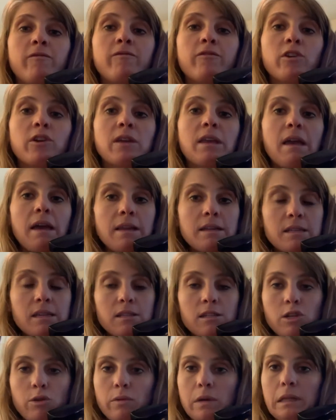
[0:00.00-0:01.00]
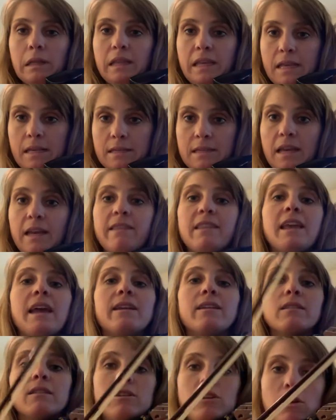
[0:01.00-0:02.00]
forget to release at the
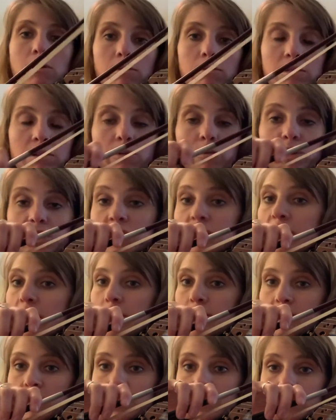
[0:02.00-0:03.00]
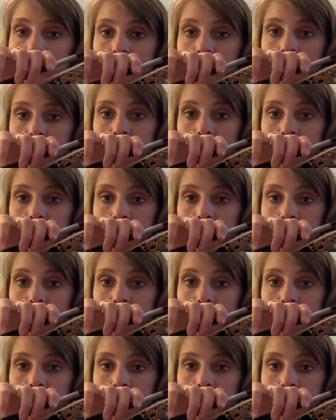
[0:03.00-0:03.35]
end of the note, which sounds like this.